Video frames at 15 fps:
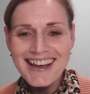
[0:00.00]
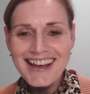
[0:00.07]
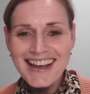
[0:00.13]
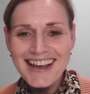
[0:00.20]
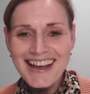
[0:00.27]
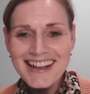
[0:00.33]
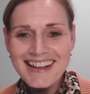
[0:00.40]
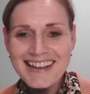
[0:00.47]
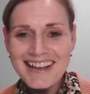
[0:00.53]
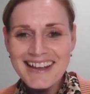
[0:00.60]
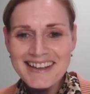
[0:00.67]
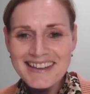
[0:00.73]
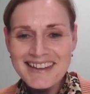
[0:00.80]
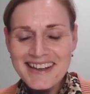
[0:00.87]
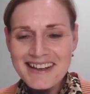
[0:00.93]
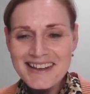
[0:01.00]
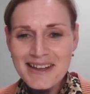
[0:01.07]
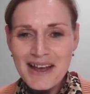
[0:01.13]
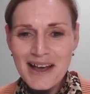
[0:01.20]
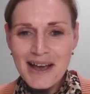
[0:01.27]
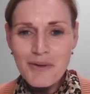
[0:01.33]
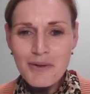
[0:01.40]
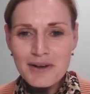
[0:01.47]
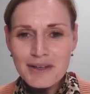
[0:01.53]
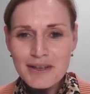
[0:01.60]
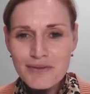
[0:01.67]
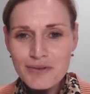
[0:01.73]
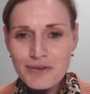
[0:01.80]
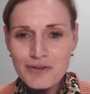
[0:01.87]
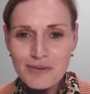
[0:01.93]
And then I will
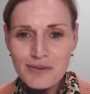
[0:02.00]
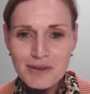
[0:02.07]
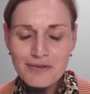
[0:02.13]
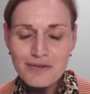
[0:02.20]
give you some